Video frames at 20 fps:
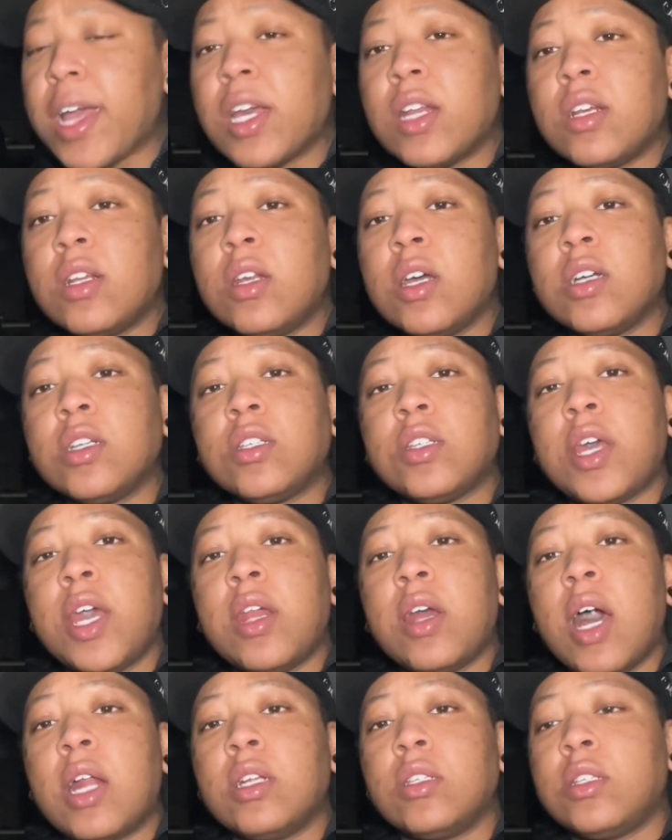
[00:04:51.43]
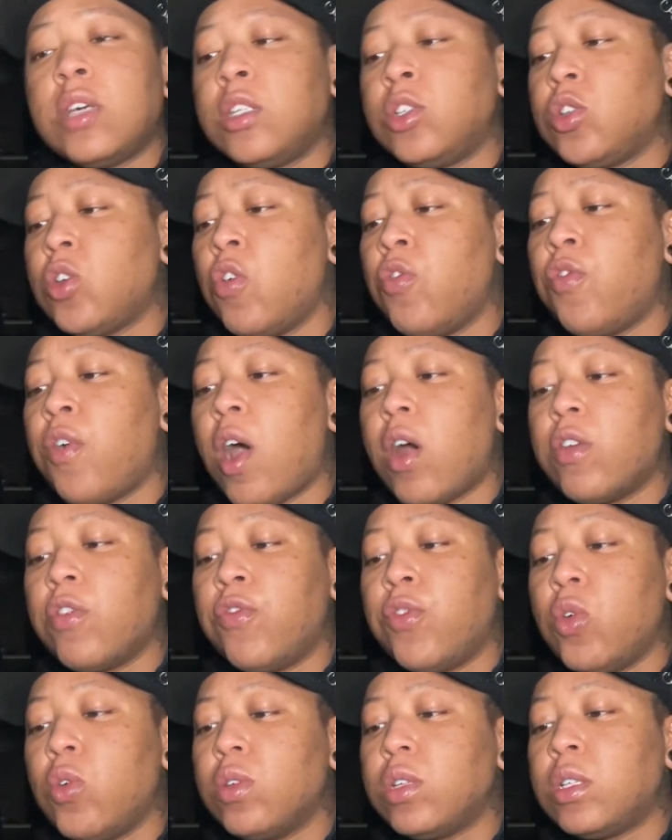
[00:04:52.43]
Nuggets eight out of ten. So far the
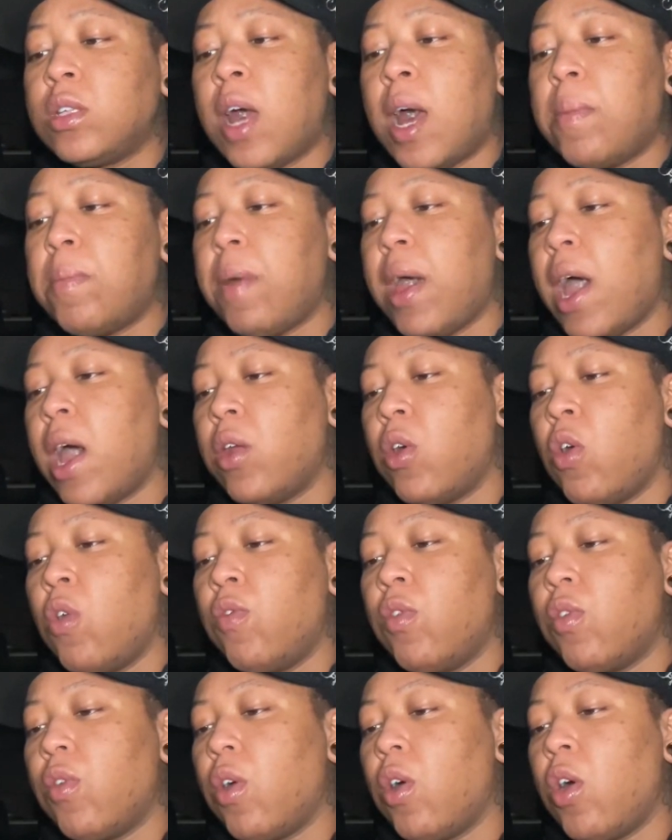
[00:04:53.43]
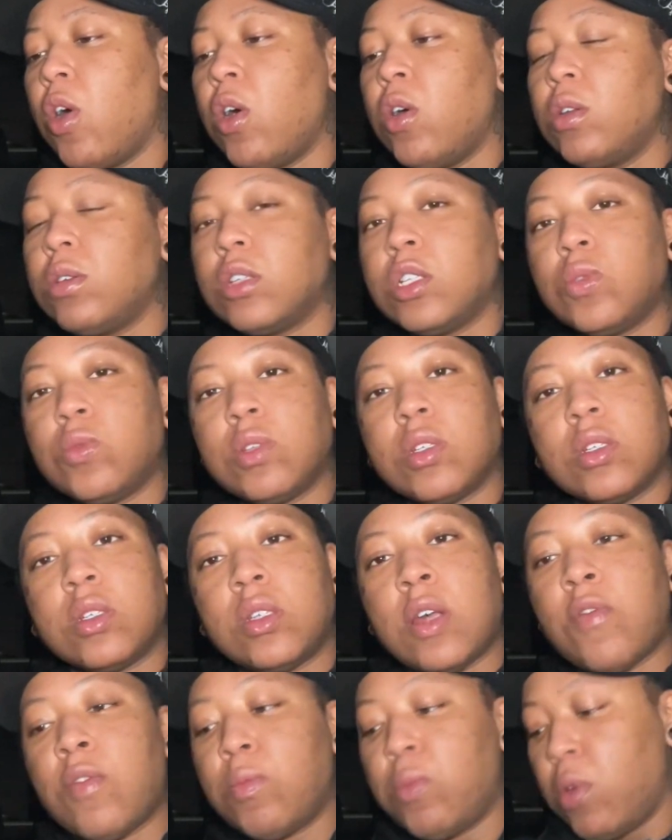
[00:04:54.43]
food is not bad. Overall this was a
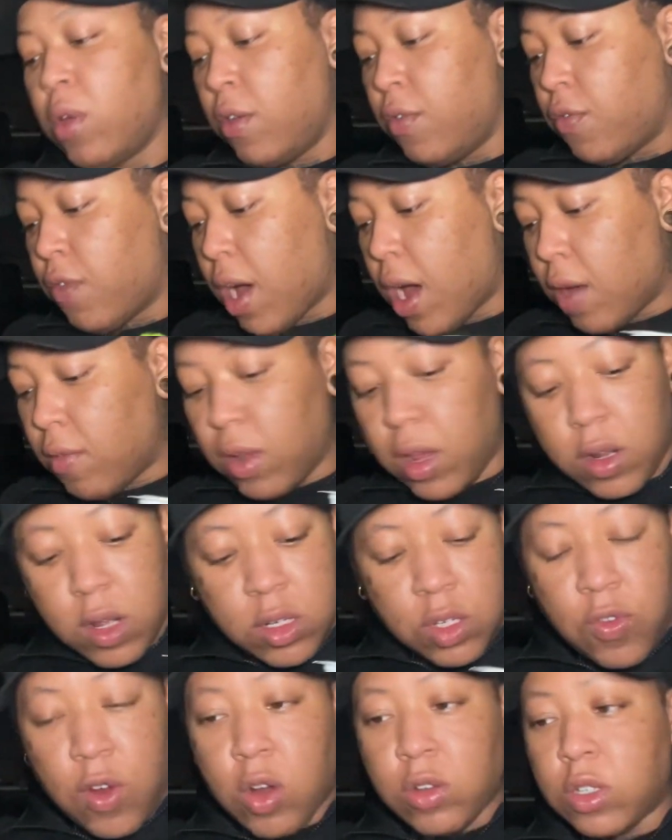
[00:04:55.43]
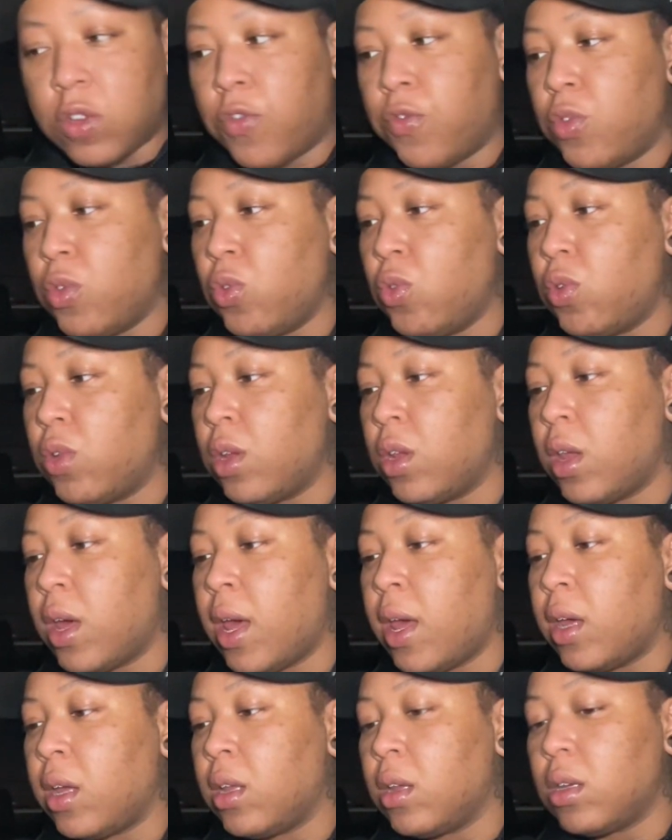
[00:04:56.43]
seven point five, like as far as the food and
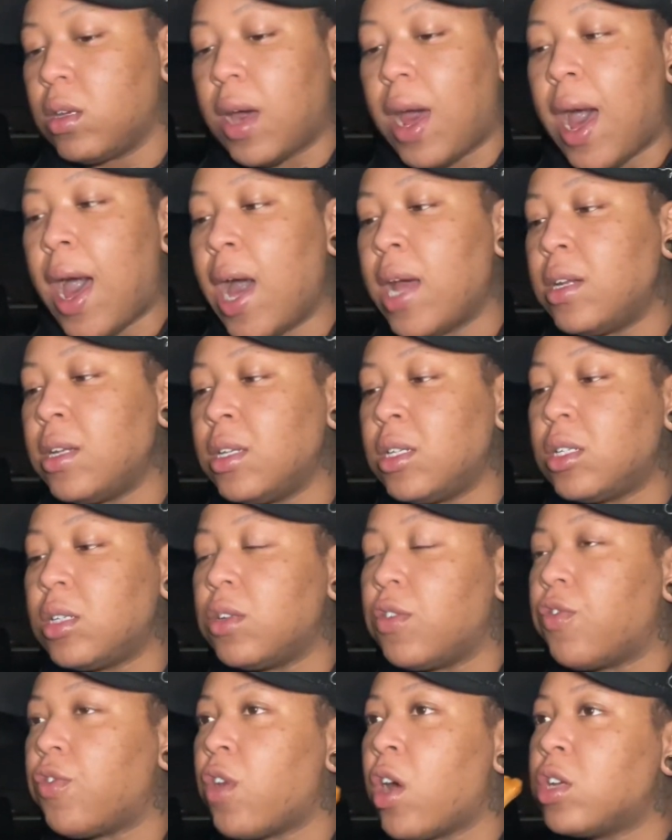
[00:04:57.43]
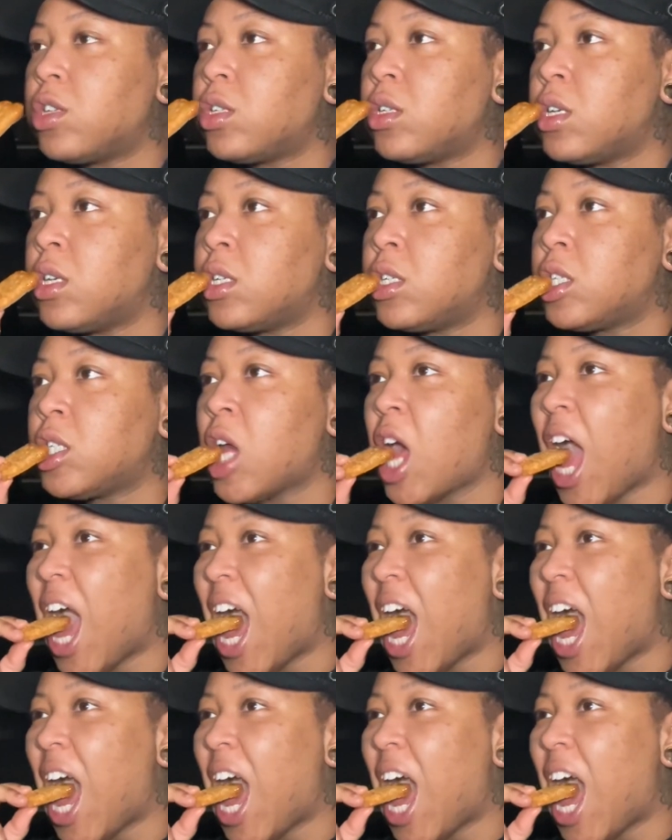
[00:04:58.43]
like the hotness and the freshness.